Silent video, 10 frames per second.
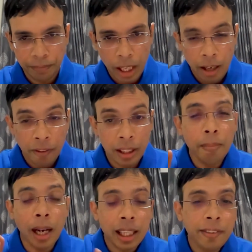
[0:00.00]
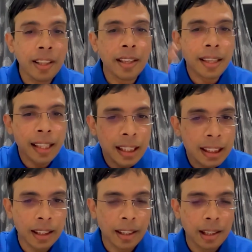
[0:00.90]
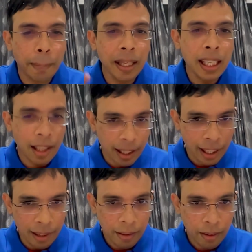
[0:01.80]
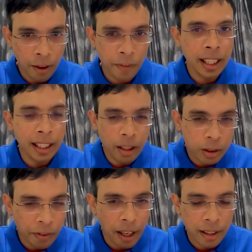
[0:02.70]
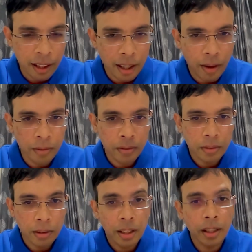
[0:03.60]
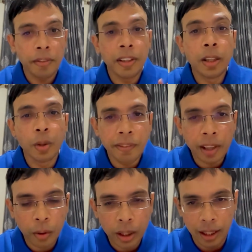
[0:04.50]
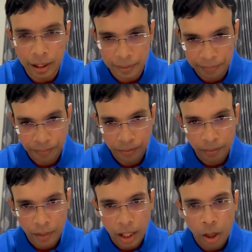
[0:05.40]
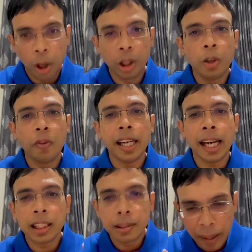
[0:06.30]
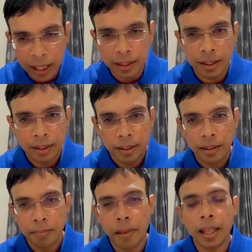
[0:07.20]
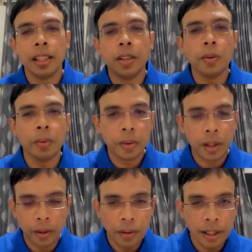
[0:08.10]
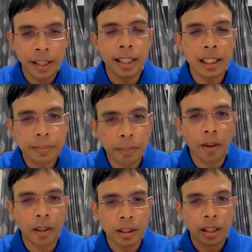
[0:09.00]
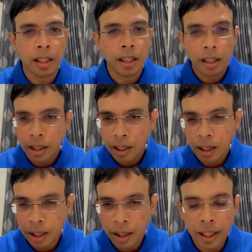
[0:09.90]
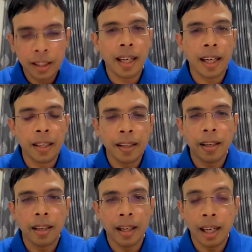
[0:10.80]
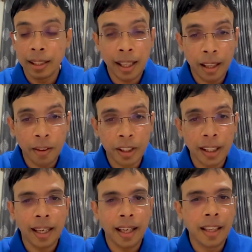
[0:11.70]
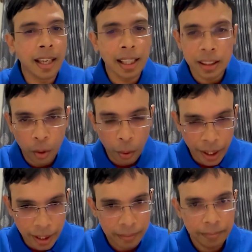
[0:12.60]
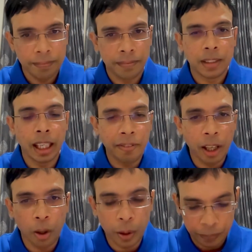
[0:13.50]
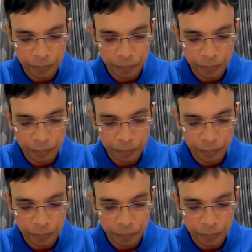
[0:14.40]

Whether market will reach the peak again of 18,500 around, we don't even know that. Although we expect market to increase because in the end at the end of the day India is growing, that we all know.